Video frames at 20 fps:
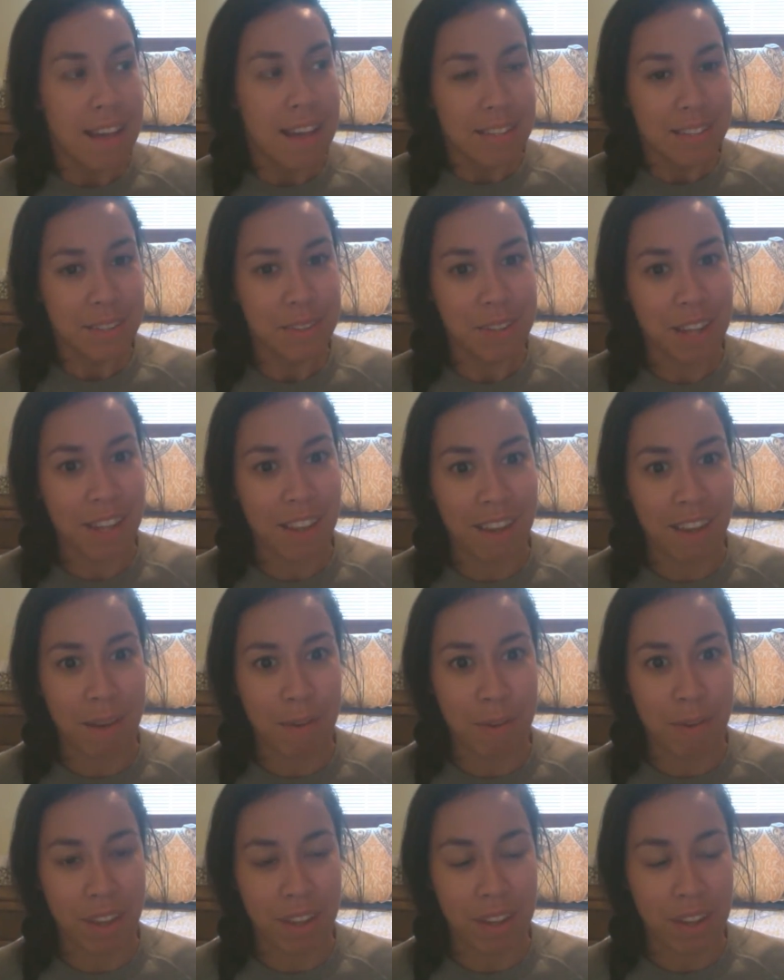So Neil and I
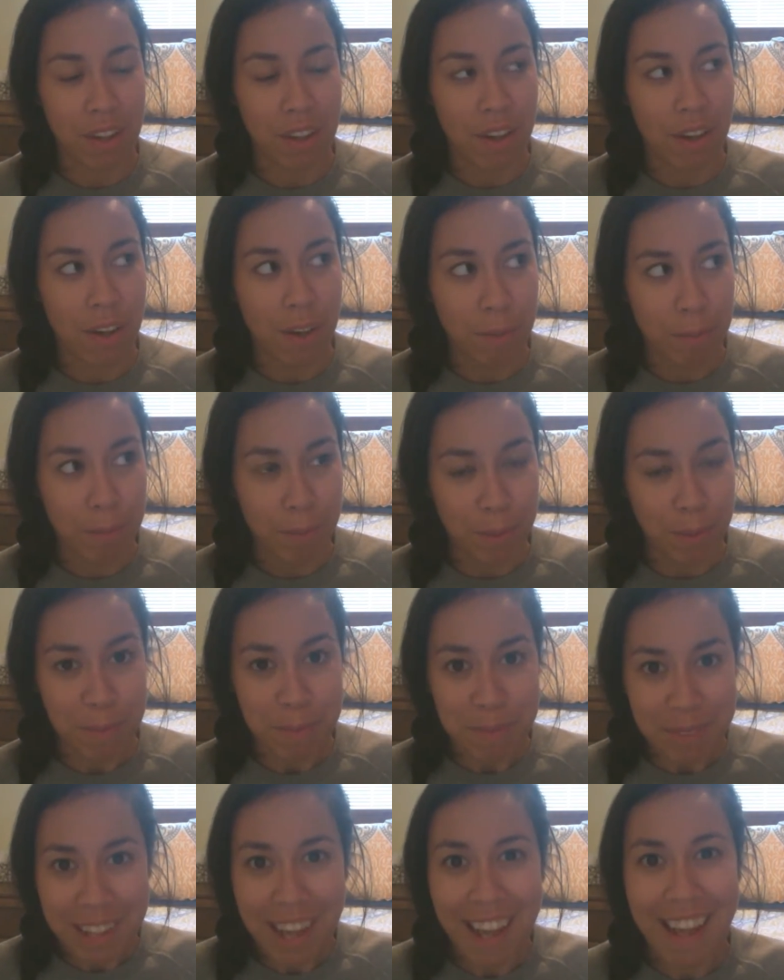were like, oh, poop.
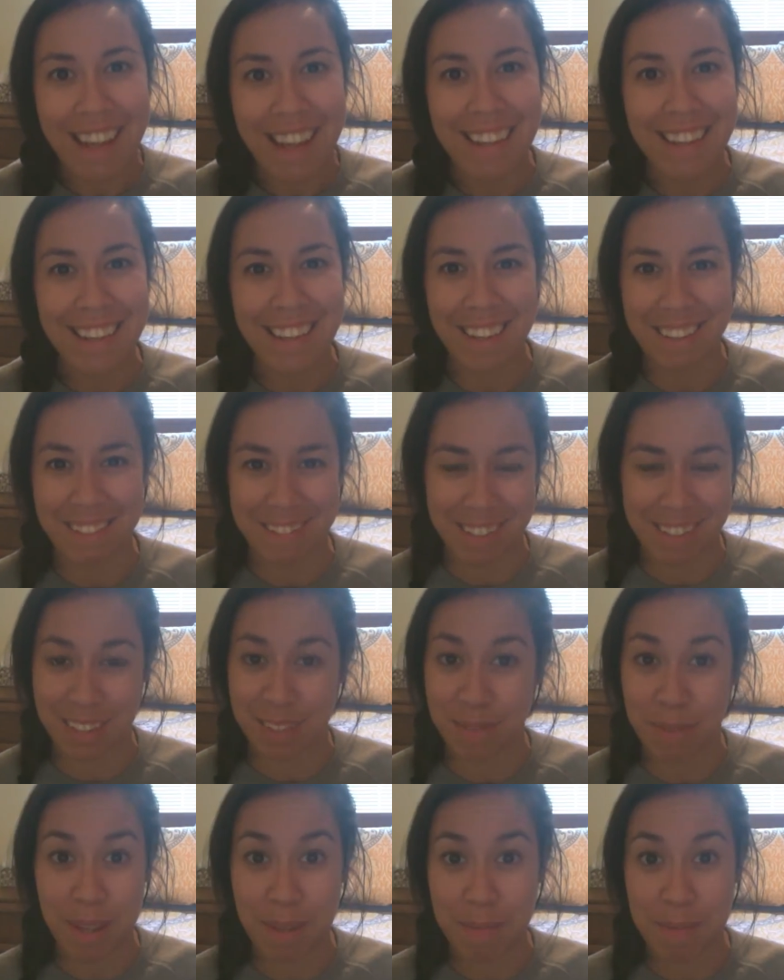You know,
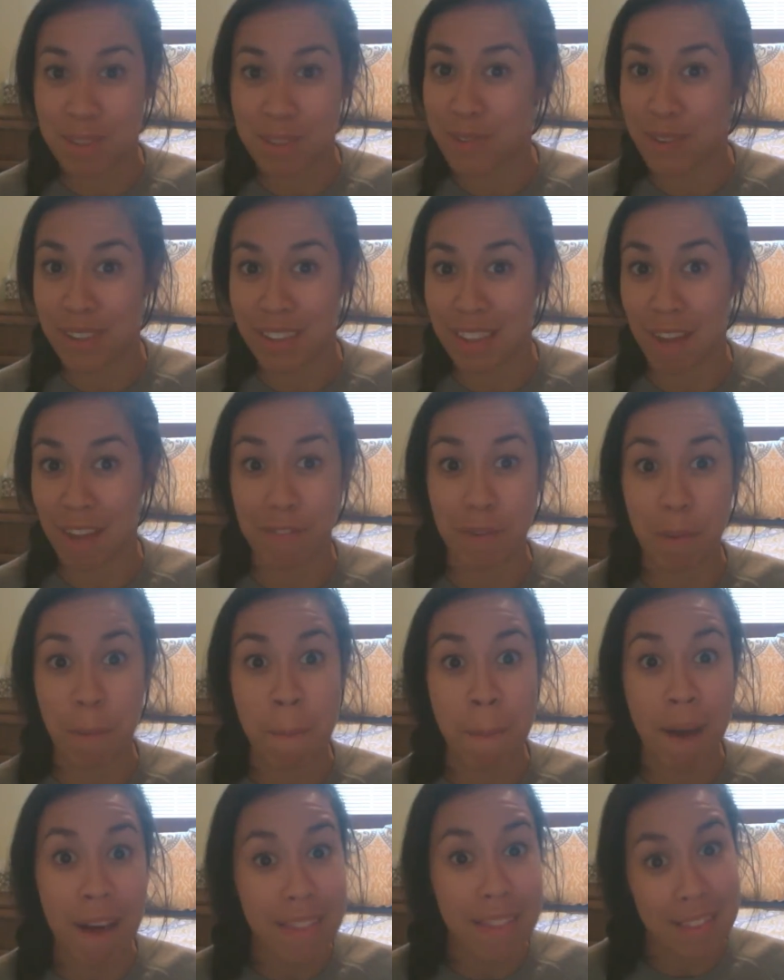because we had been doing that for
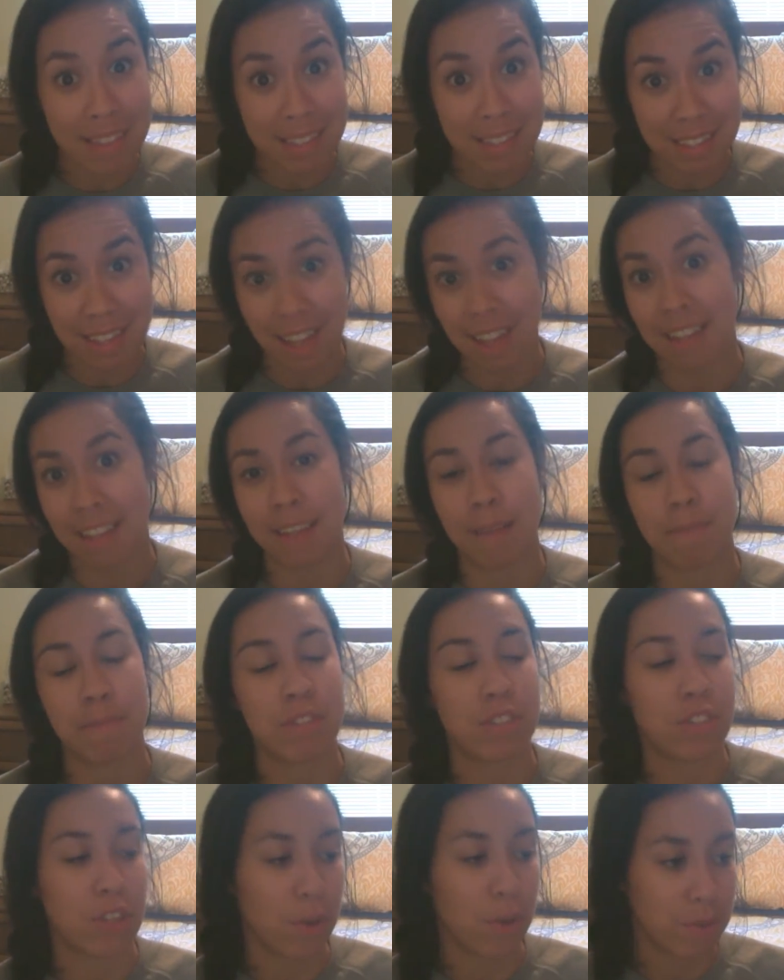months, telling him
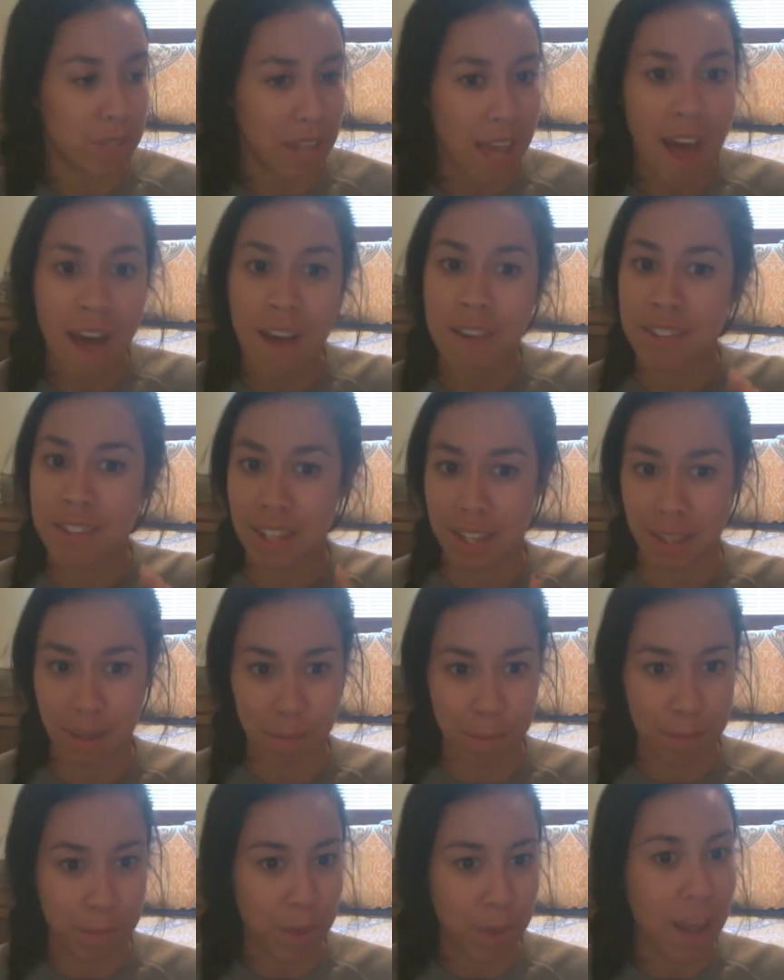slow down, take a
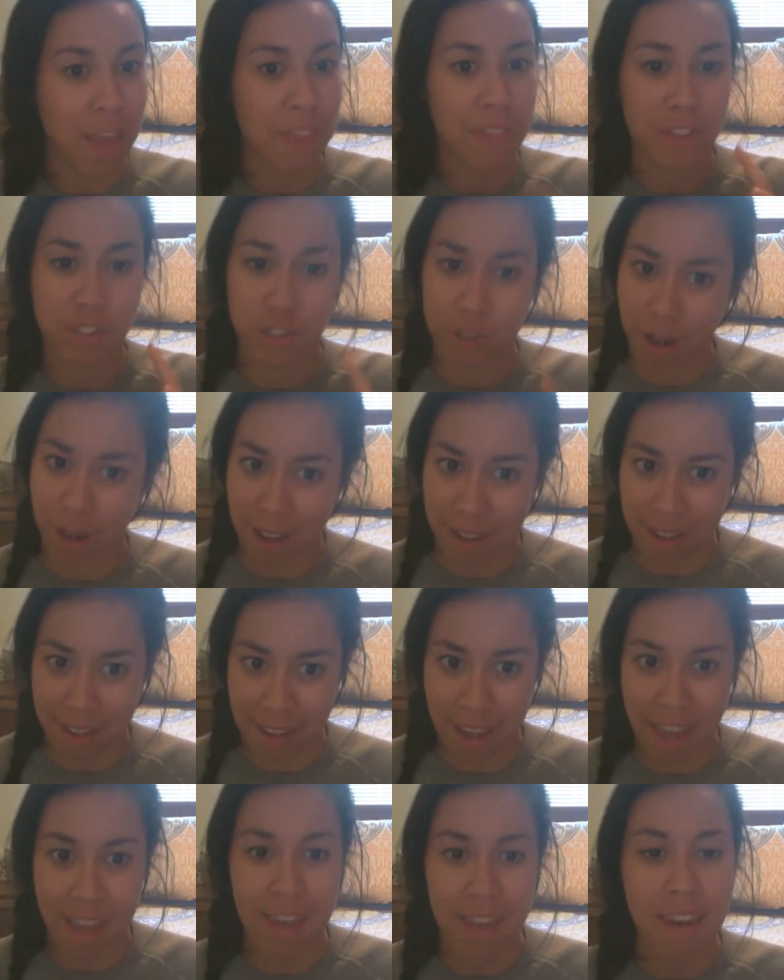breath, try
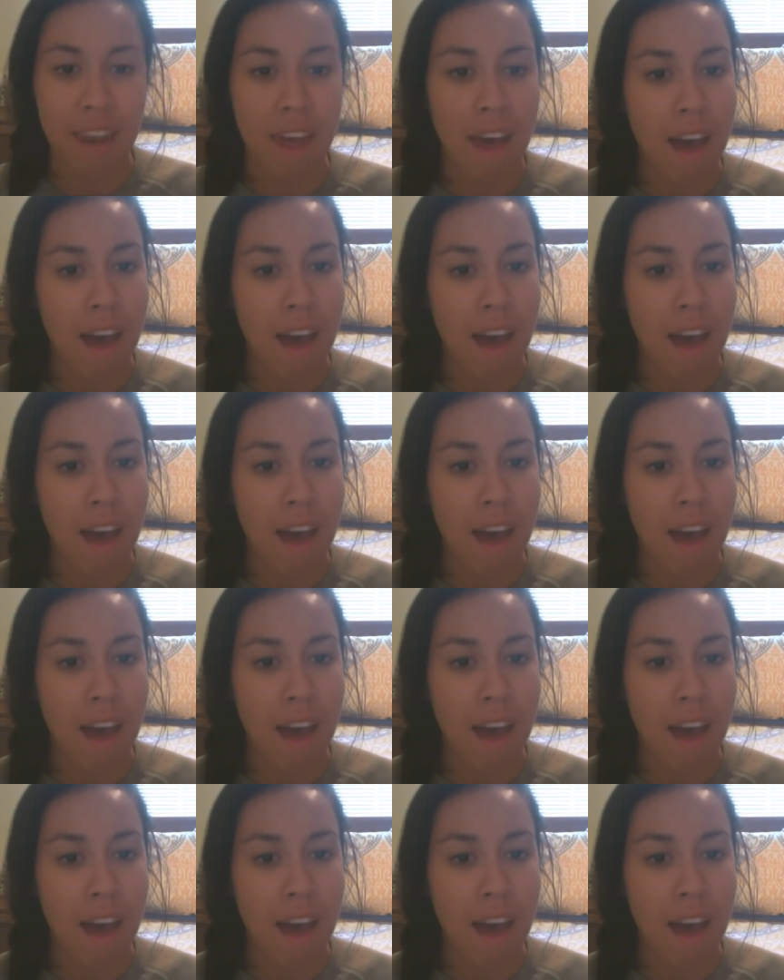again.